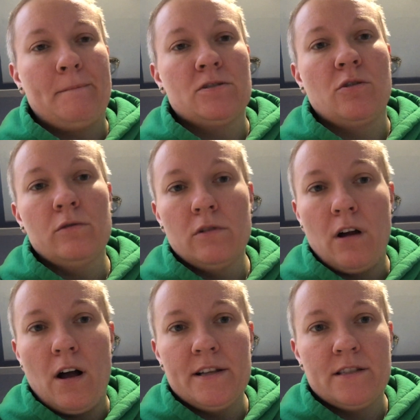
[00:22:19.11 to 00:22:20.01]
total
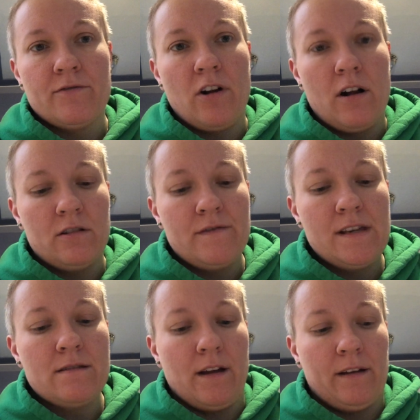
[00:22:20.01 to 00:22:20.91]
cost for all of
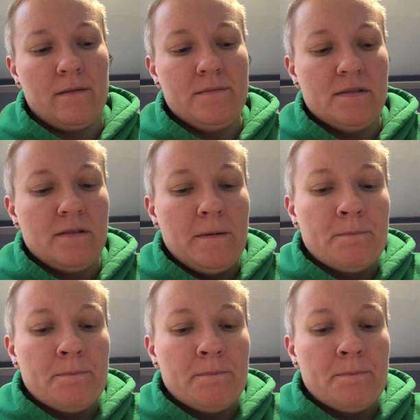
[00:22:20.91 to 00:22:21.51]
these items,